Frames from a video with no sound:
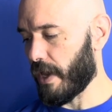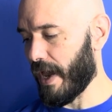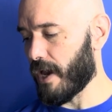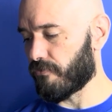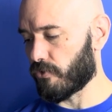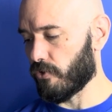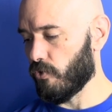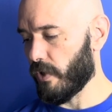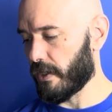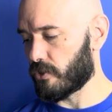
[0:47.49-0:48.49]
after
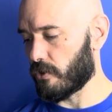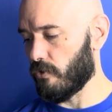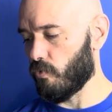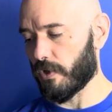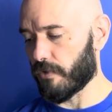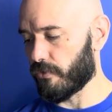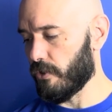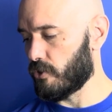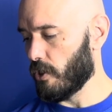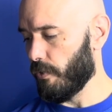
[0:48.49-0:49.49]
you execute whatever
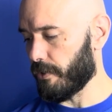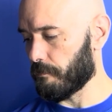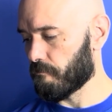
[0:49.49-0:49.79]
he's showing.